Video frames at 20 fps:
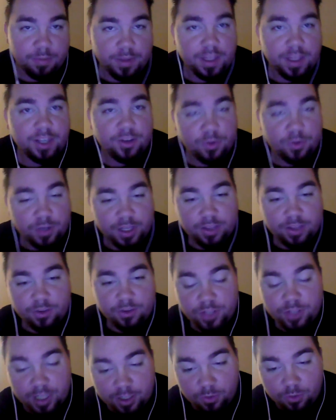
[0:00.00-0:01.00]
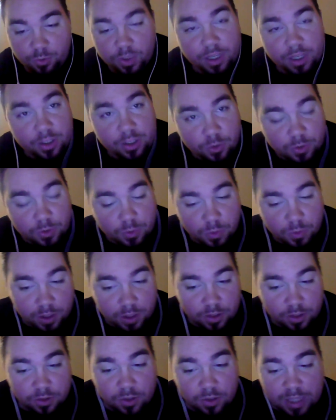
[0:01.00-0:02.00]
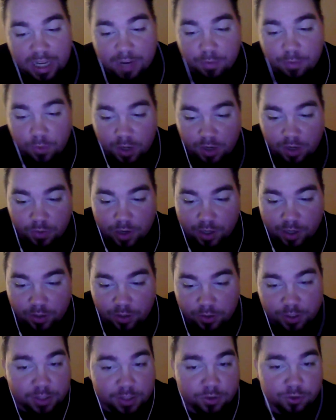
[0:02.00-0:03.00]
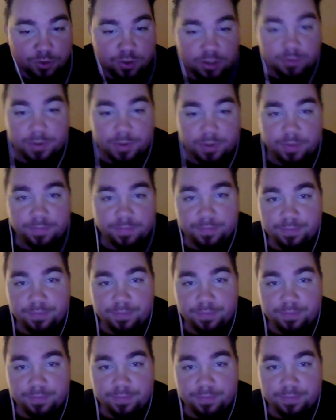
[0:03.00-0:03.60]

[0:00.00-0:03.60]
but they do get their second win, 2-1. So they have a winning record, ladies and gentlemen.